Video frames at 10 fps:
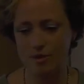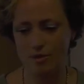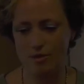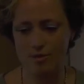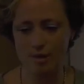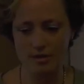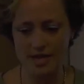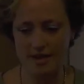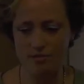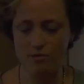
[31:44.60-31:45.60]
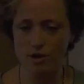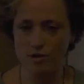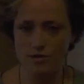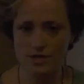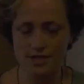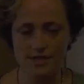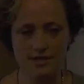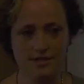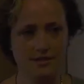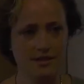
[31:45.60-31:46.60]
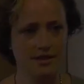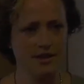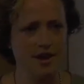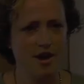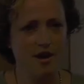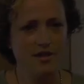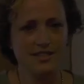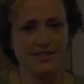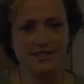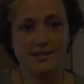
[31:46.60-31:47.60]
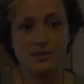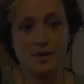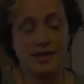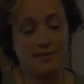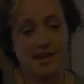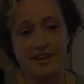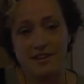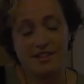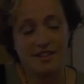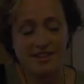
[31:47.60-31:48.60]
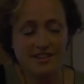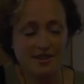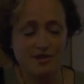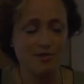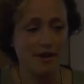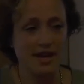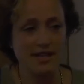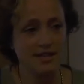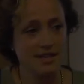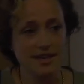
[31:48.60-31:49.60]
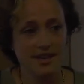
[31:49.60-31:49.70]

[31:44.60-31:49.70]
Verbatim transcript: corner bodega roses and all these things, and I was writing them down, and I thought, these are great.